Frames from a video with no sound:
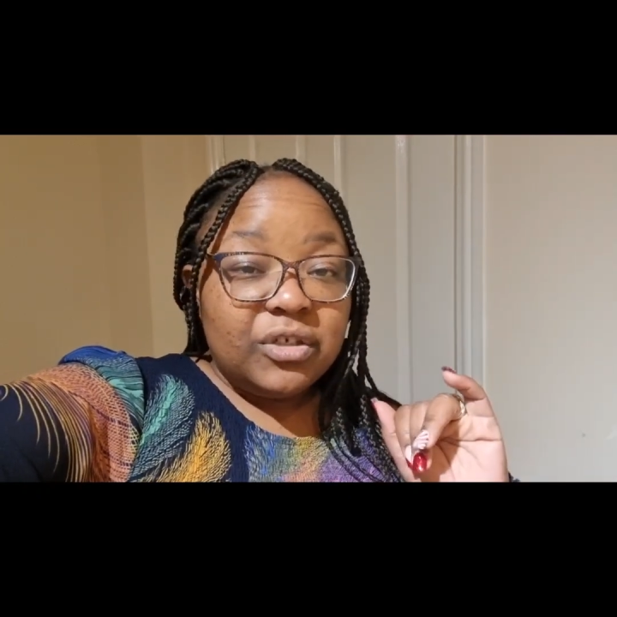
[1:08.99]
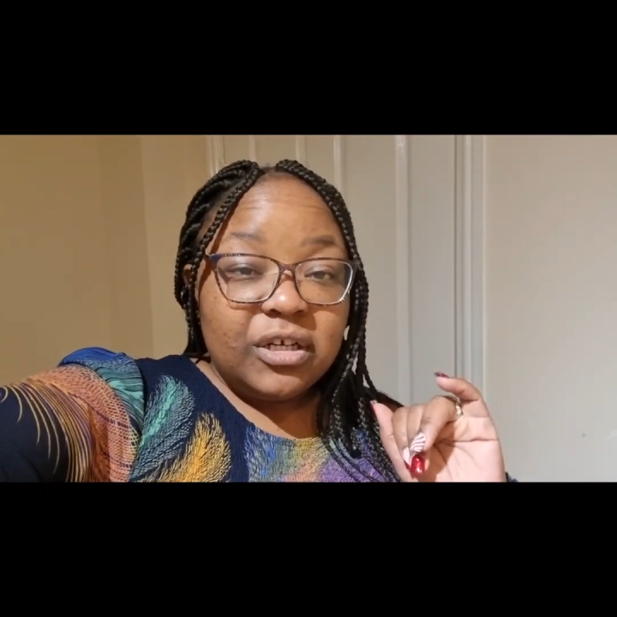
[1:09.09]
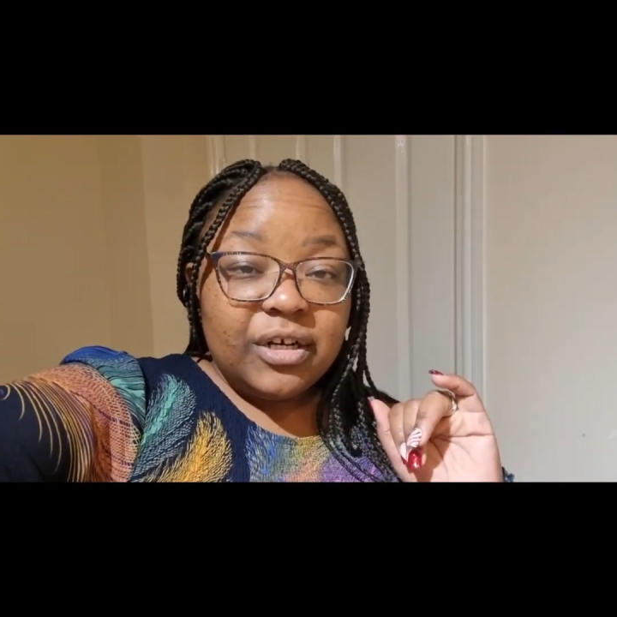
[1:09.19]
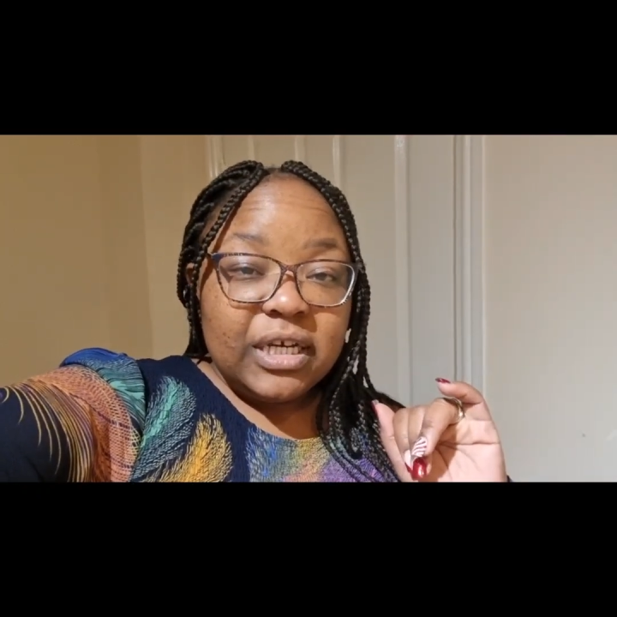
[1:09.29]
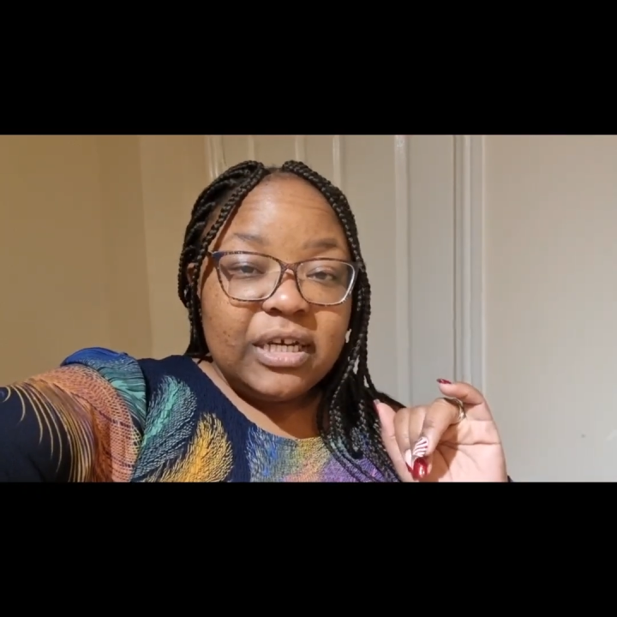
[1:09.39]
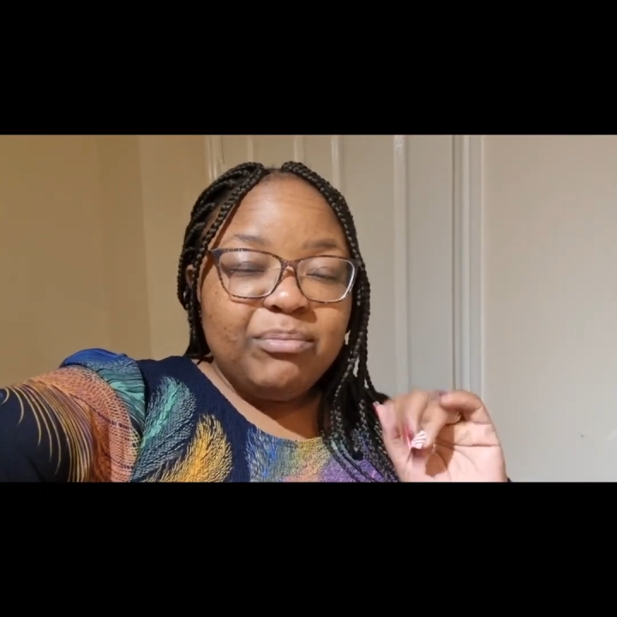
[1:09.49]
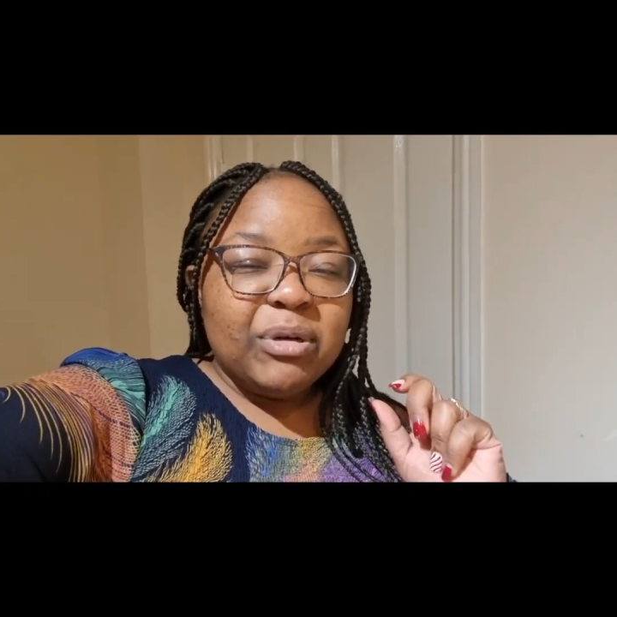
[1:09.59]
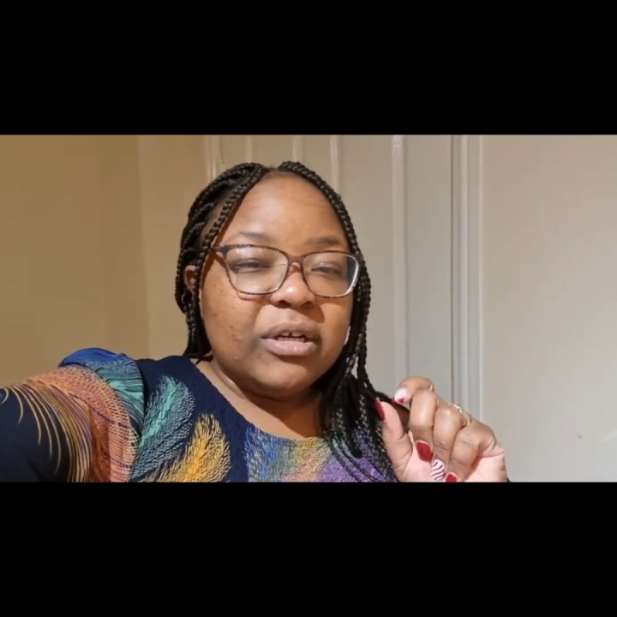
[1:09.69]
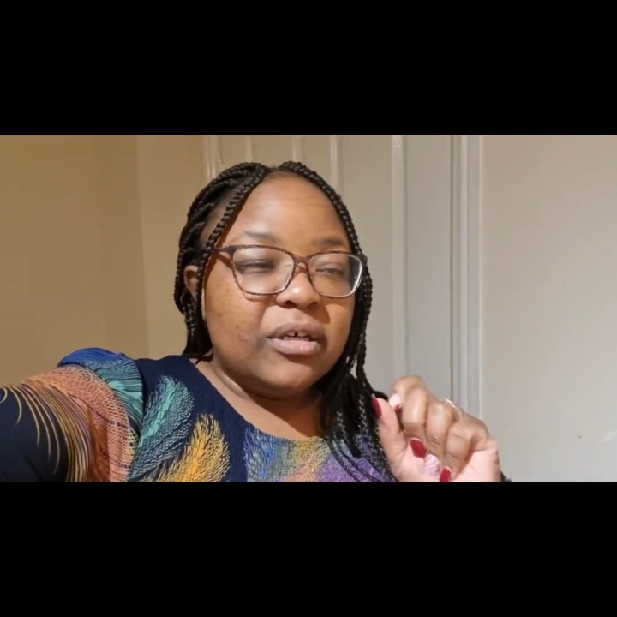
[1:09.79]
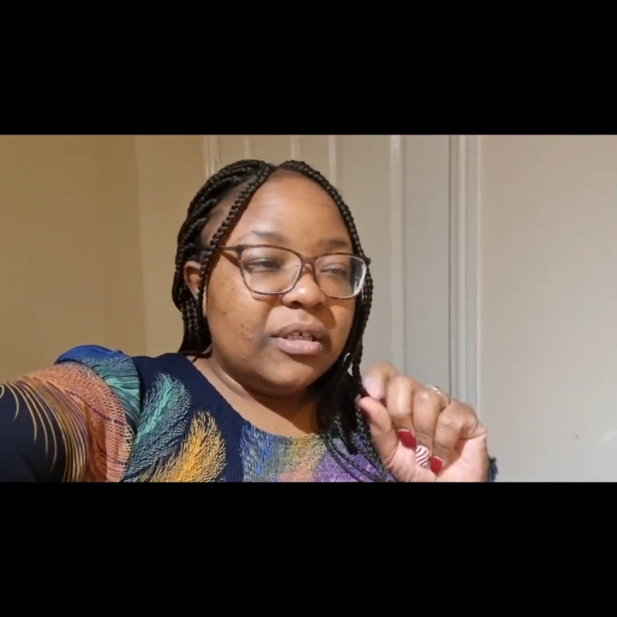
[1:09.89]
turkey
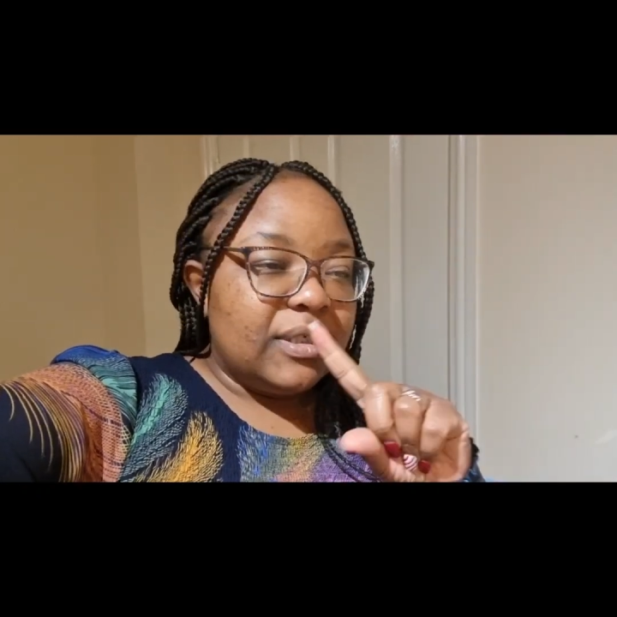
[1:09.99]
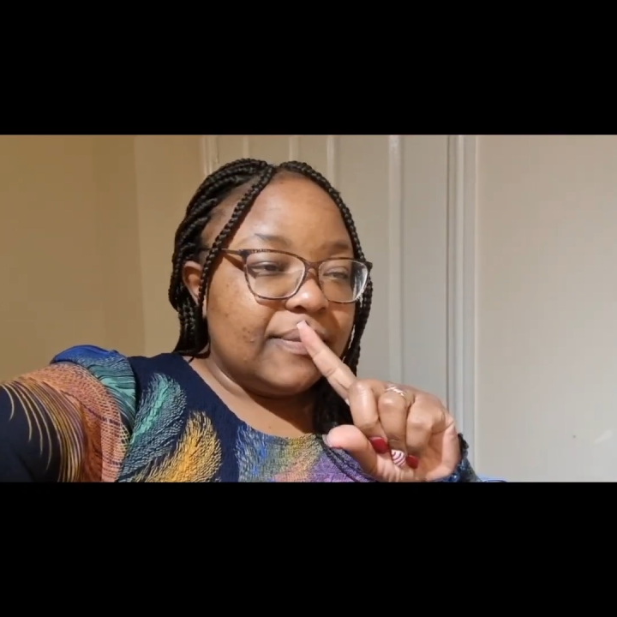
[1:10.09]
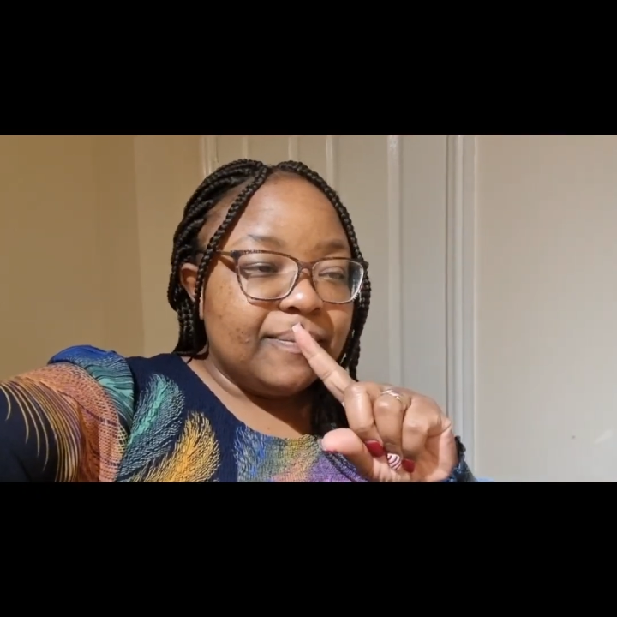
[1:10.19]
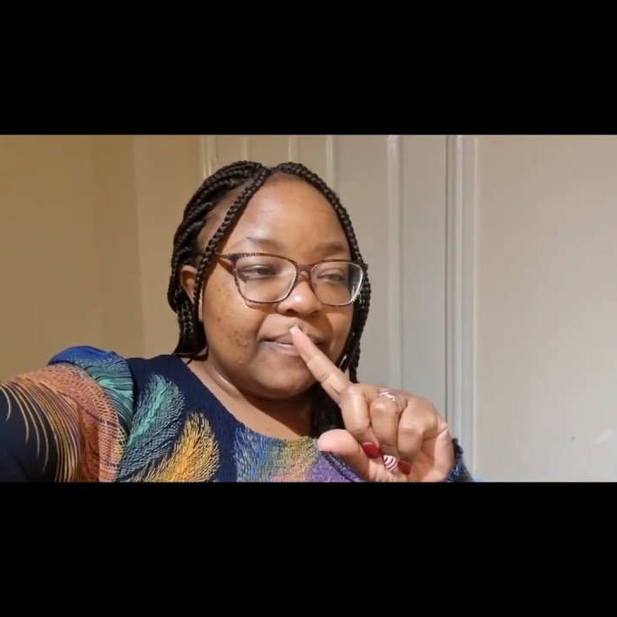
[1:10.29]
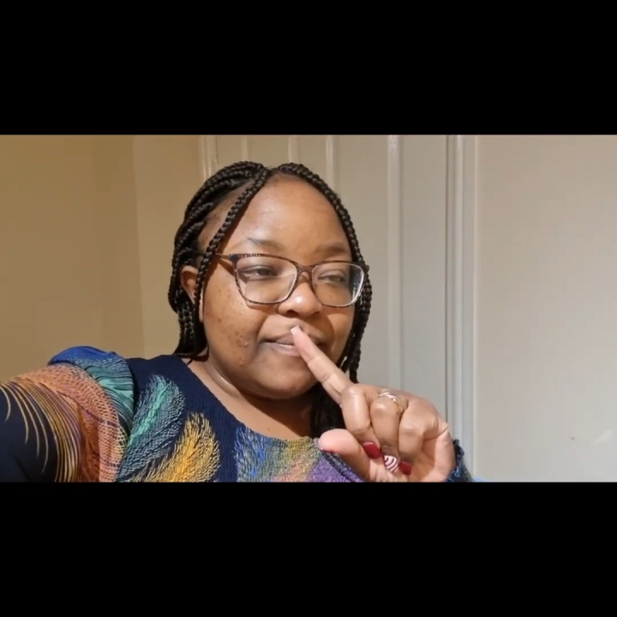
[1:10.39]
because